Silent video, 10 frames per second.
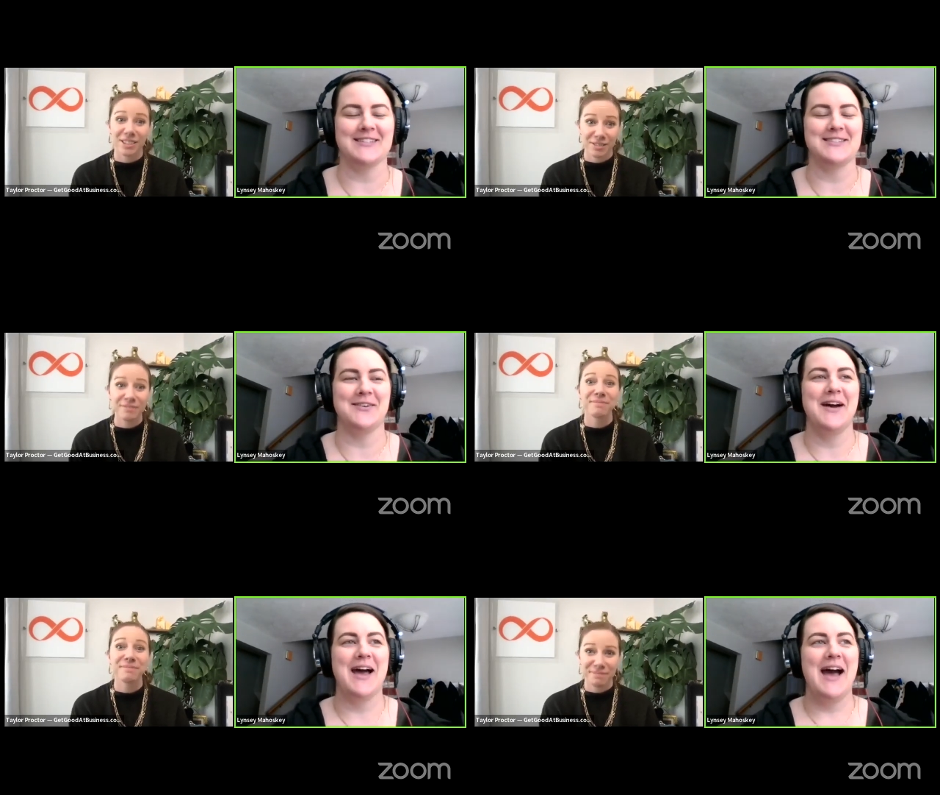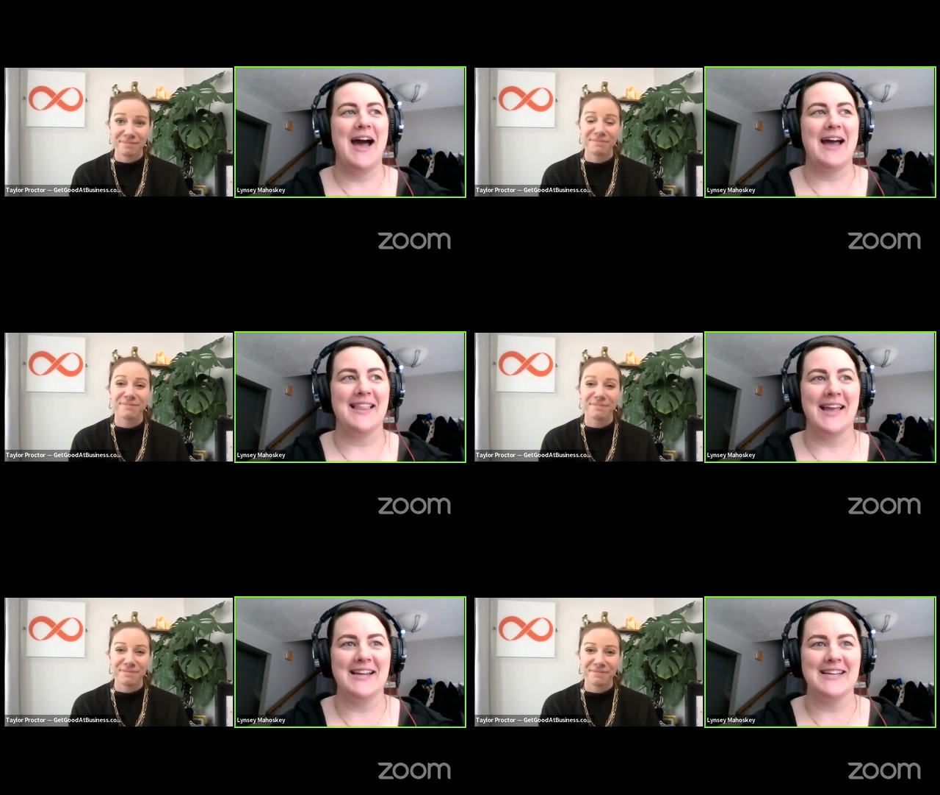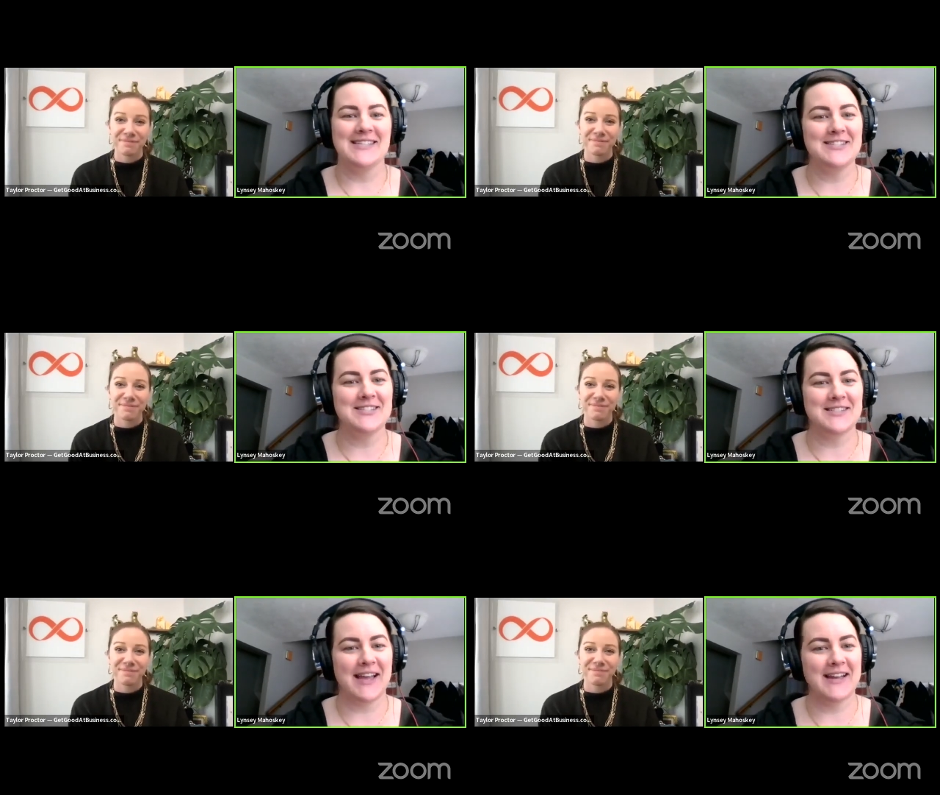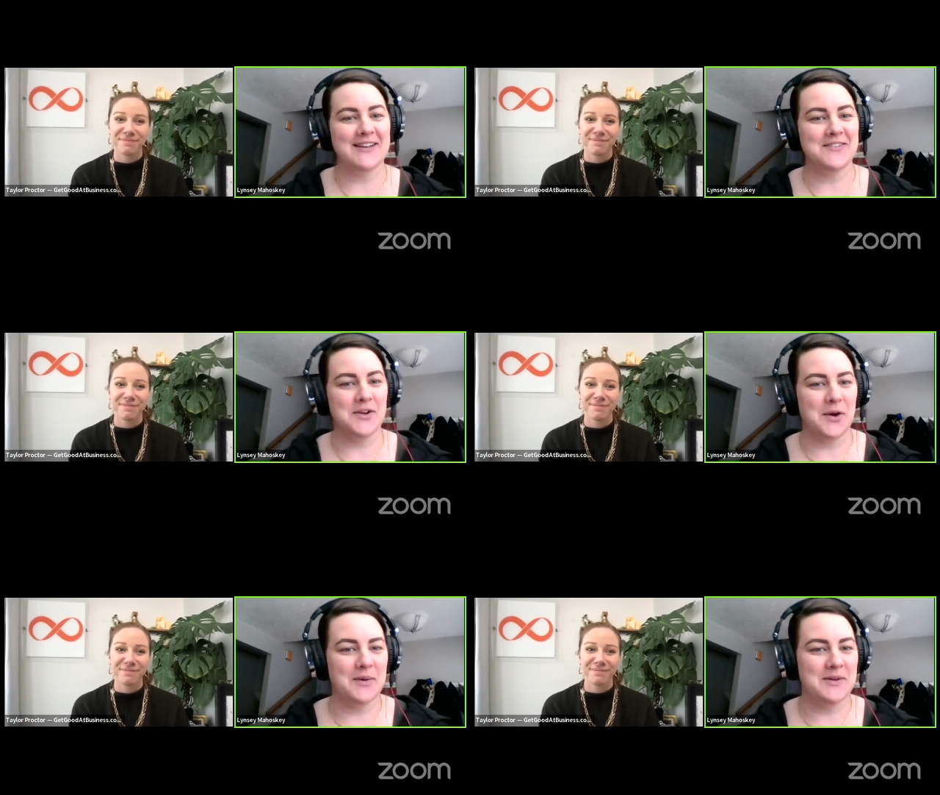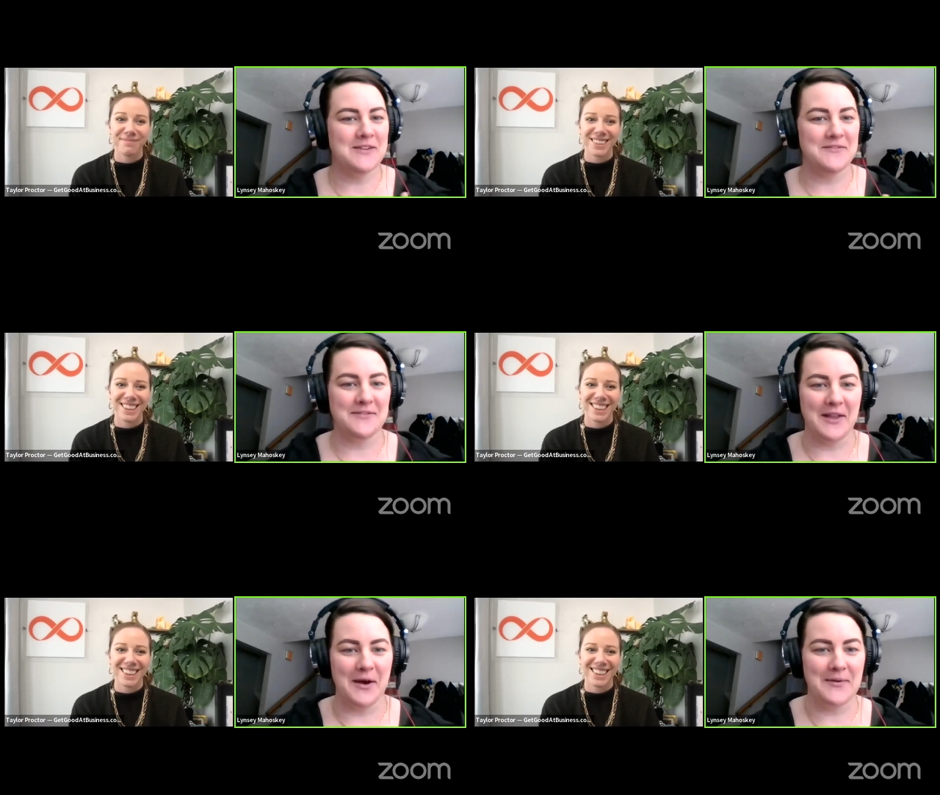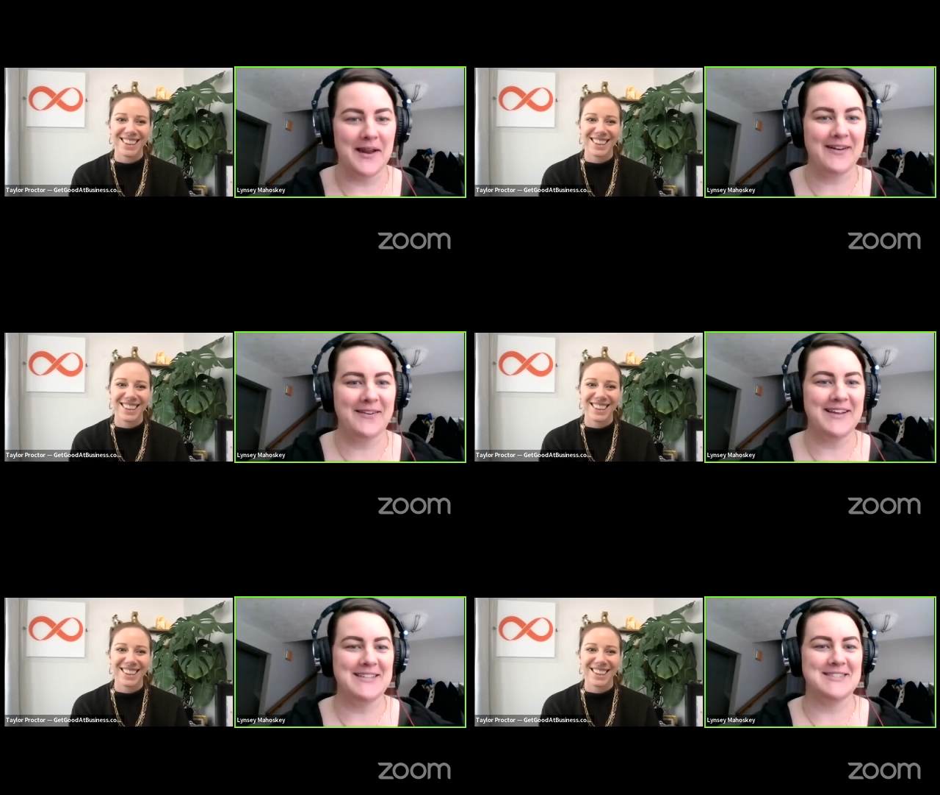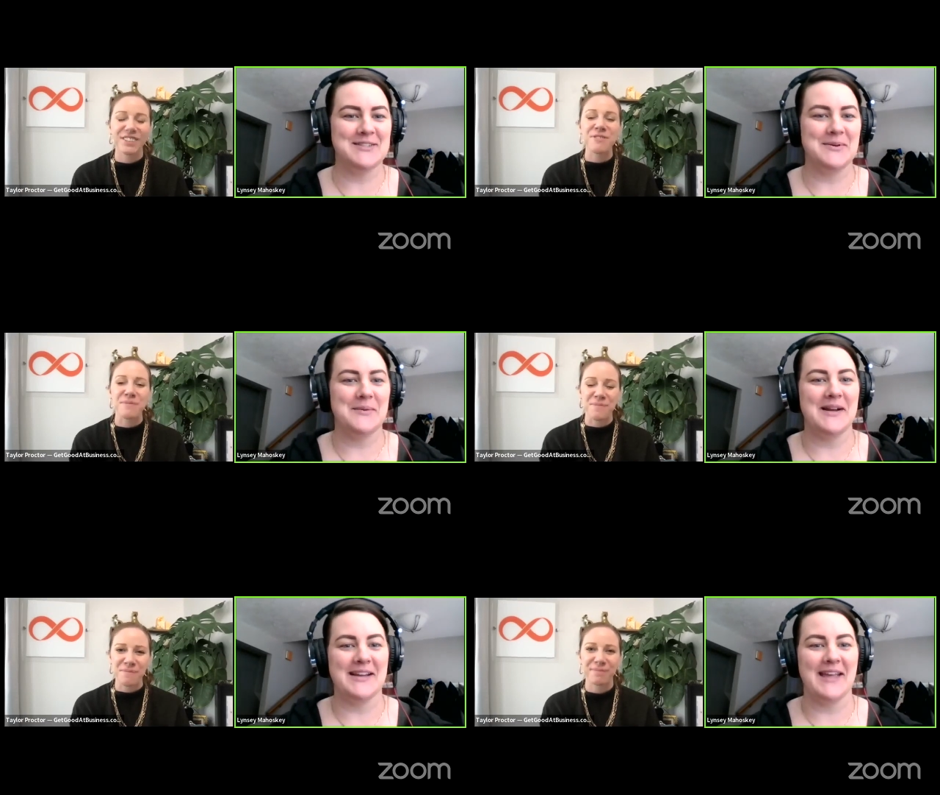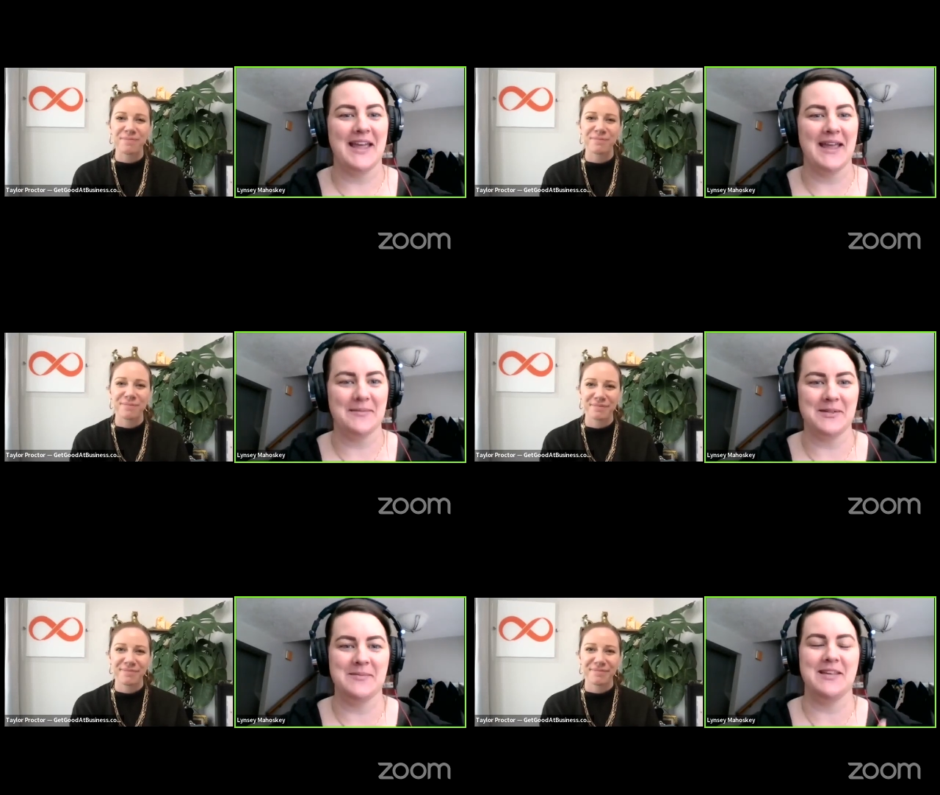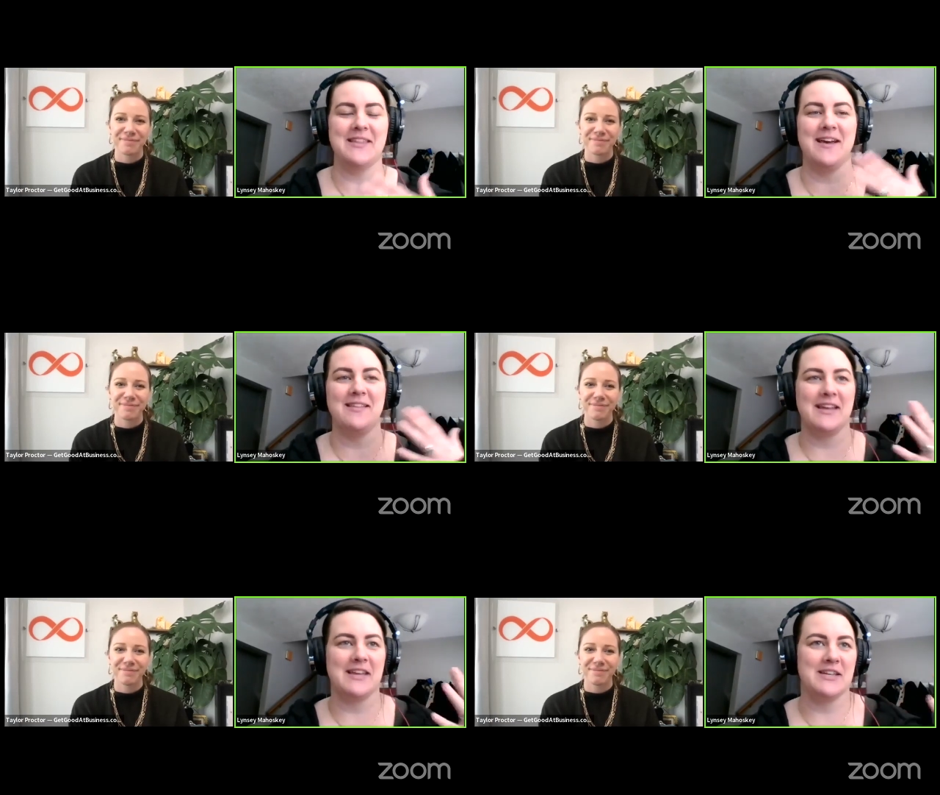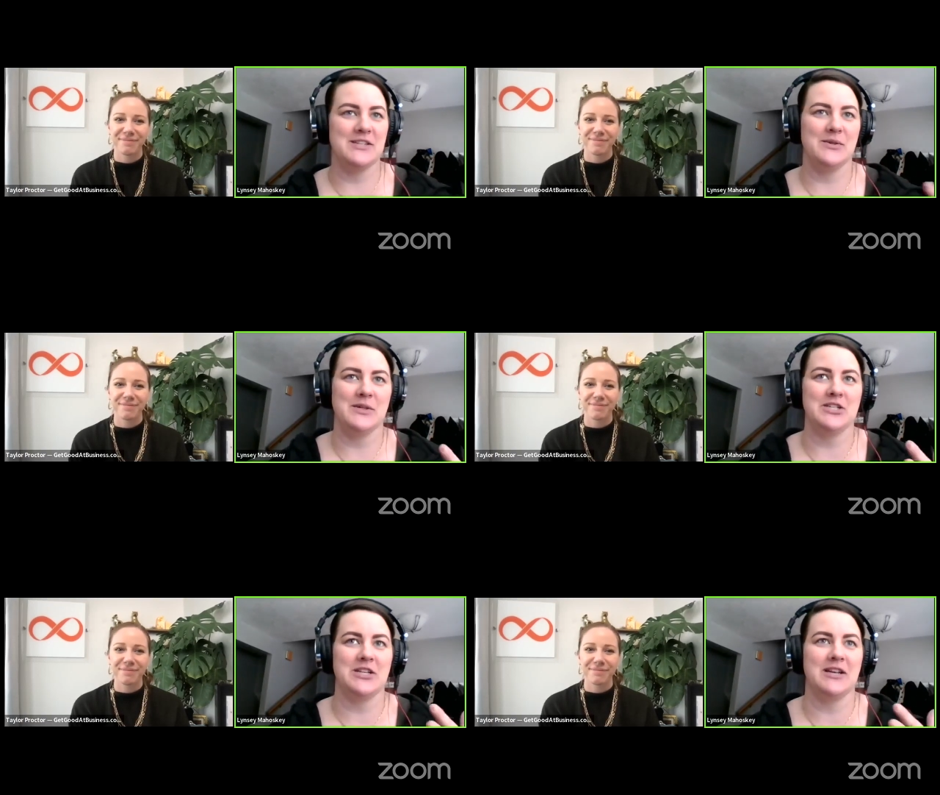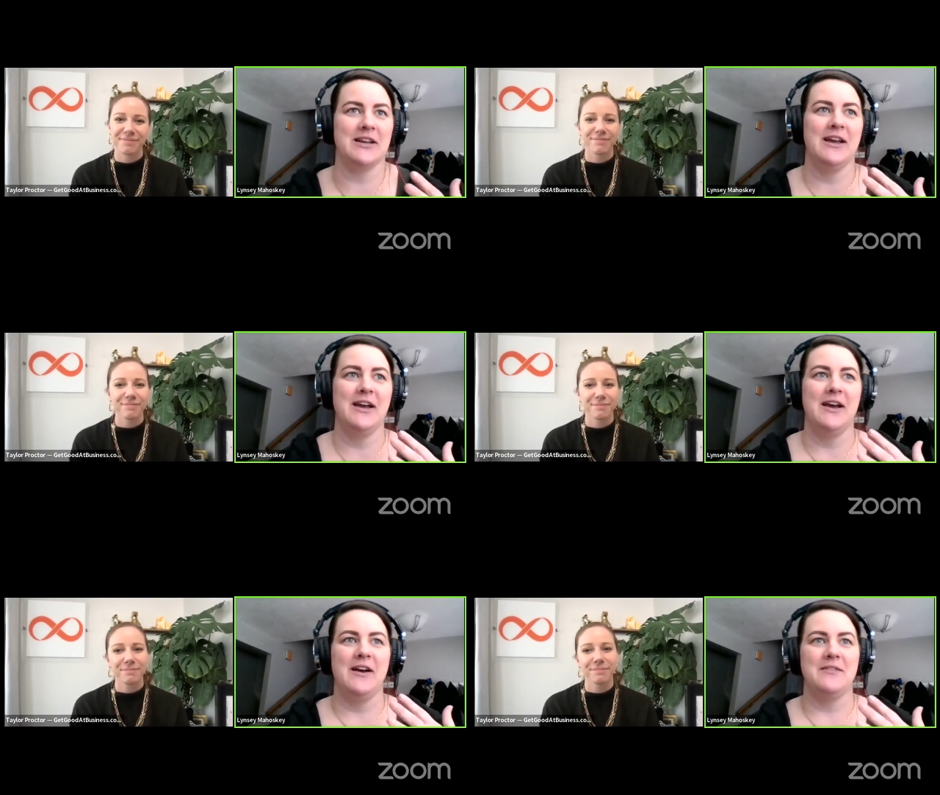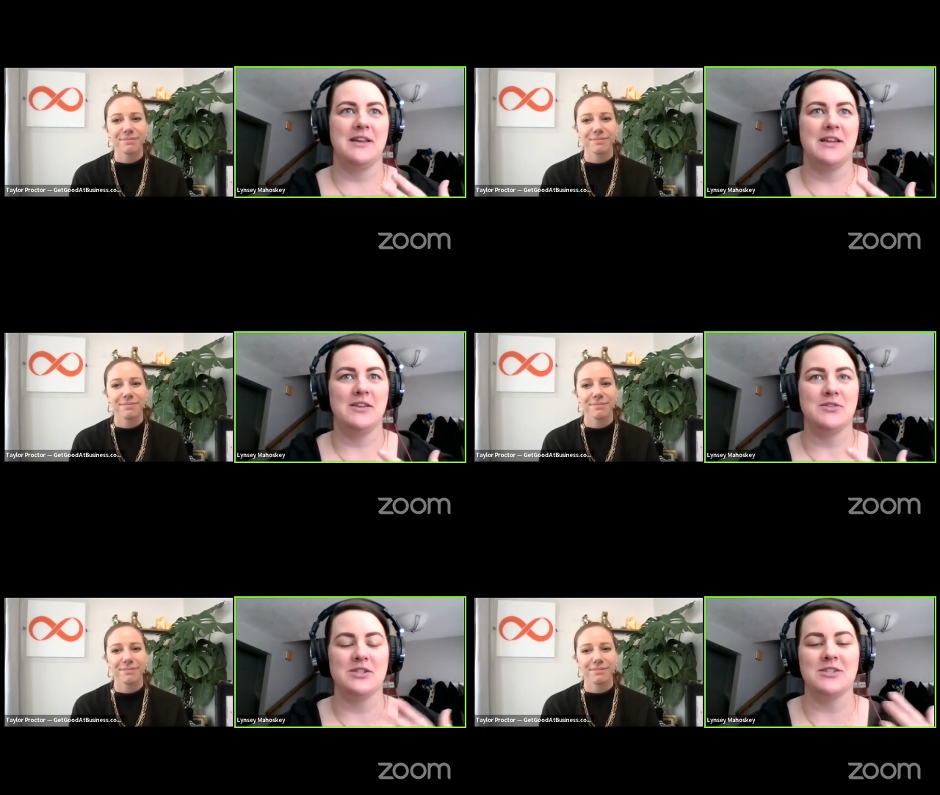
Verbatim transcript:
Speaker 1: So I like to just kind of go with the flow now. And so when it came to me that like intuition of like, you should